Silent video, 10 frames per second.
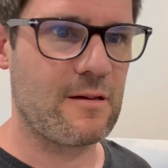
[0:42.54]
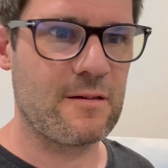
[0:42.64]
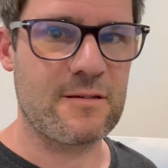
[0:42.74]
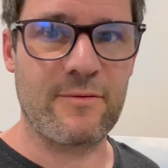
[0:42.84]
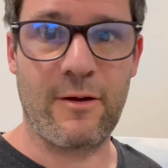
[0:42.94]

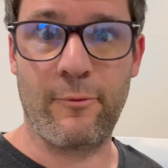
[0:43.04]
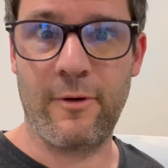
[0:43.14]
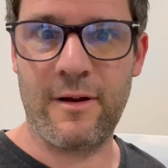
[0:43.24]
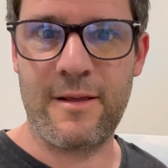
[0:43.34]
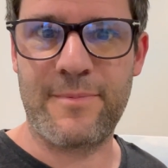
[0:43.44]
something I'm
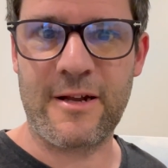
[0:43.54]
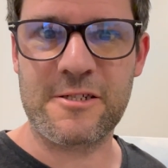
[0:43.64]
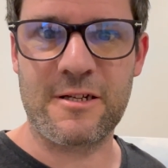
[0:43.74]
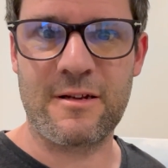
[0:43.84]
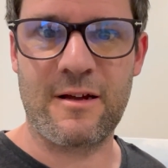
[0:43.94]
really
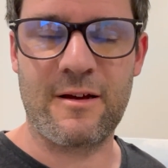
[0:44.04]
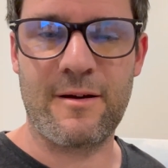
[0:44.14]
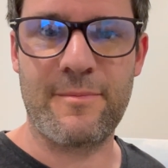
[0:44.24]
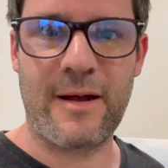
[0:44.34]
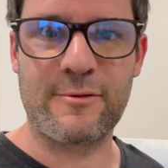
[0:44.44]
passionate uh,
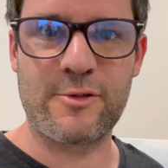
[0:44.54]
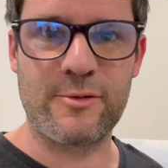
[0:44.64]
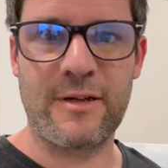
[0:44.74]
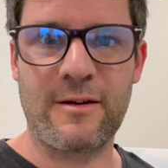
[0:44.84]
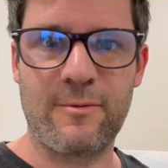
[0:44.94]
about
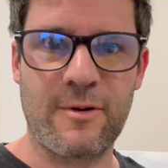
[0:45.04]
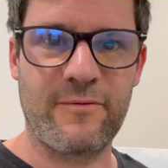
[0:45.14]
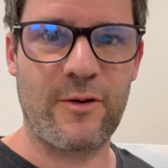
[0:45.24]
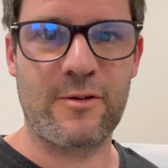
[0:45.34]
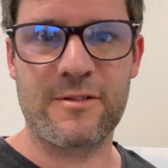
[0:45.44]
doing and want to
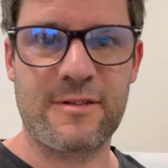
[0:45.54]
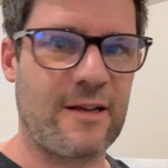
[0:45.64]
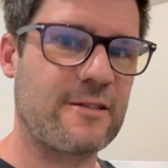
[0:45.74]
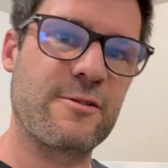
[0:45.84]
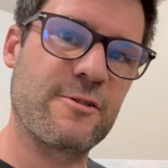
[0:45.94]
focus. I
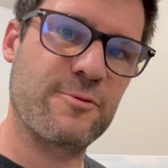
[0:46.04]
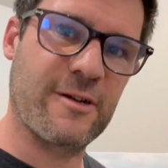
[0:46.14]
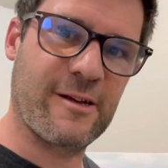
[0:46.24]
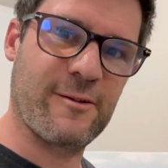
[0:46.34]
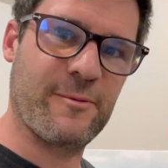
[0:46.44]
actually just want
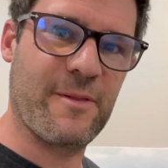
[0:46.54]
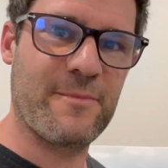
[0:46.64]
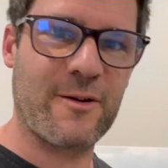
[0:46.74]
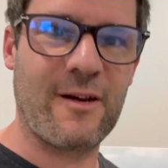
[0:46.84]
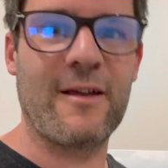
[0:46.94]
to get on with the
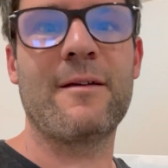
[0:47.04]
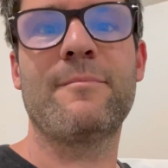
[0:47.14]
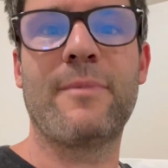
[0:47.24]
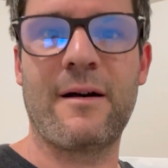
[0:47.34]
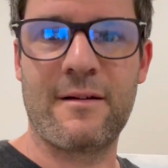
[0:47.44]
modeling,
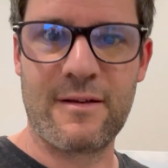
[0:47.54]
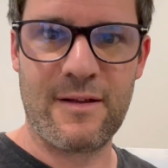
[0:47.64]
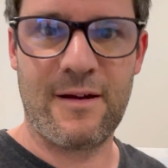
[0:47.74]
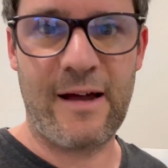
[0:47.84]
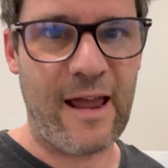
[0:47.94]
but
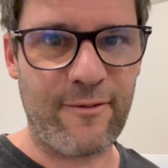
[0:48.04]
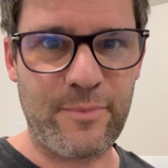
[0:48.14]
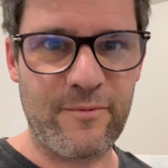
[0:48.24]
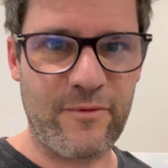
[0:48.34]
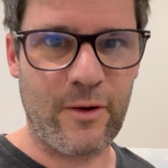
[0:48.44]
I have
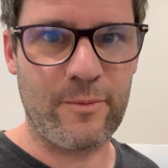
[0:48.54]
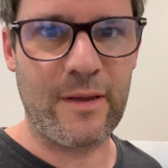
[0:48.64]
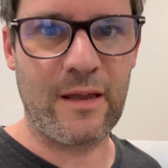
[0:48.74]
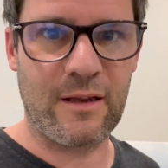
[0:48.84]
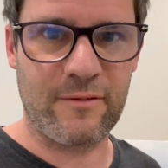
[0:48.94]
been
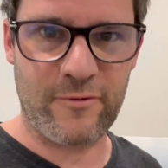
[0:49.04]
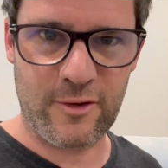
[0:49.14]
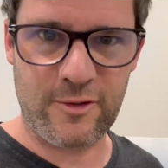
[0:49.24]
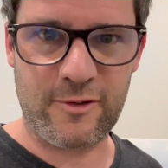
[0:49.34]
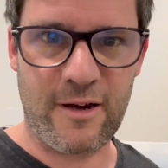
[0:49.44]
filming and
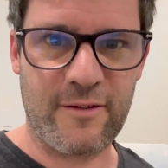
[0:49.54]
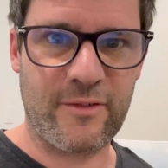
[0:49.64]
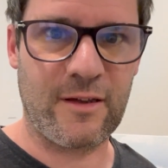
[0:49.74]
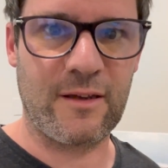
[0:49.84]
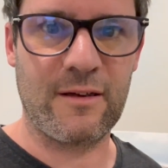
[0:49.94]

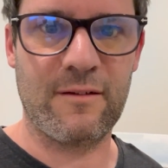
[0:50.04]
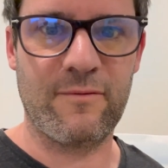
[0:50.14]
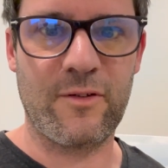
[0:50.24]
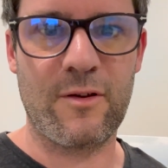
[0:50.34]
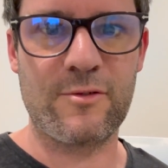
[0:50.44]
photographing.
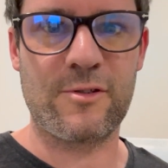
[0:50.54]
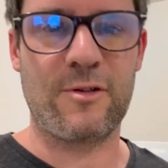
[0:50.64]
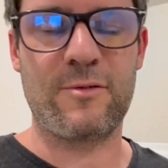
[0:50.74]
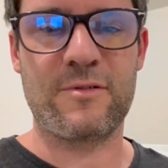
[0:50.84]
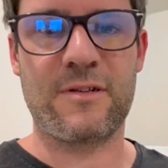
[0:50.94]
And for those that
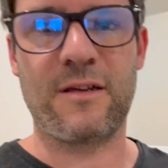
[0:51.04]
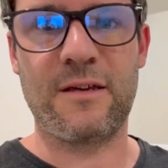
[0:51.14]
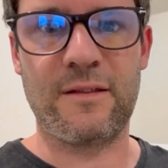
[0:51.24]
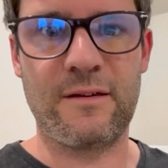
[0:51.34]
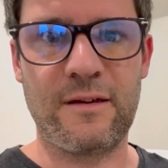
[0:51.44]
you see
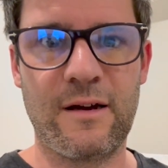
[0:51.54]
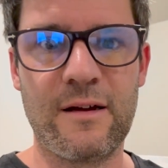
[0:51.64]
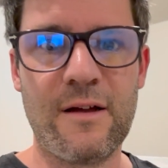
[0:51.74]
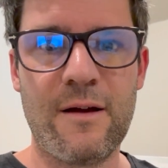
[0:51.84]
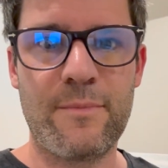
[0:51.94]
the uh,
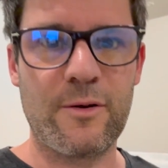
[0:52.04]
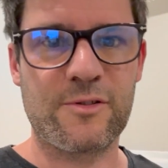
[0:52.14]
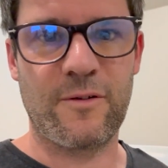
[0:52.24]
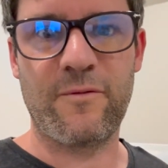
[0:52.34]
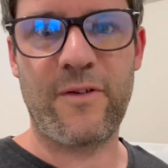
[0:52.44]

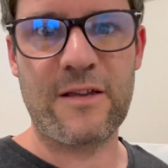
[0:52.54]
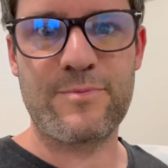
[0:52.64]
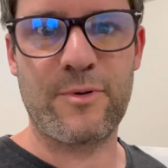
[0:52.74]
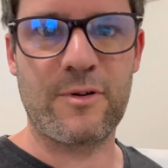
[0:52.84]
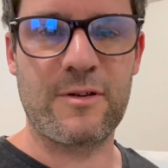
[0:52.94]
post on
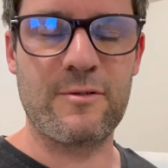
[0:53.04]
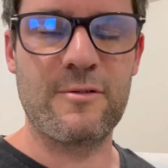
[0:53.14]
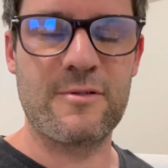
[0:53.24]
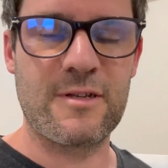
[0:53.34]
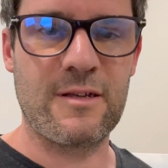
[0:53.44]
Facebook, you
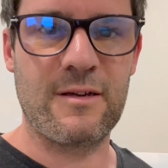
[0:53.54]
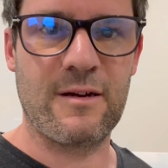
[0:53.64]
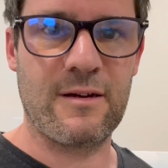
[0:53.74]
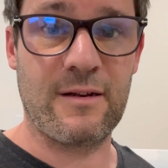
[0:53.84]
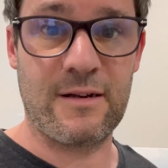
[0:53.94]
do see
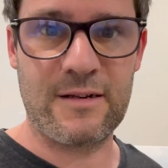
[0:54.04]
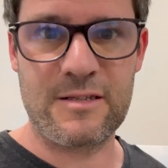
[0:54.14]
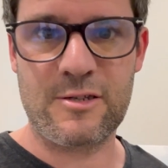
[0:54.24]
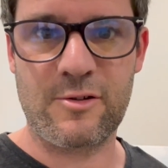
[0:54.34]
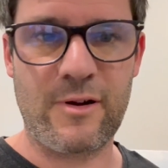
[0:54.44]
uh, an
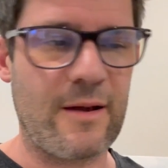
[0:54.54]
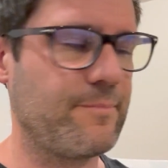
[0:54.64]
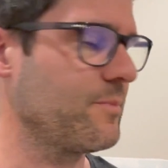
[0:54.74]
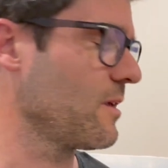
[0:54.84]
Instagram,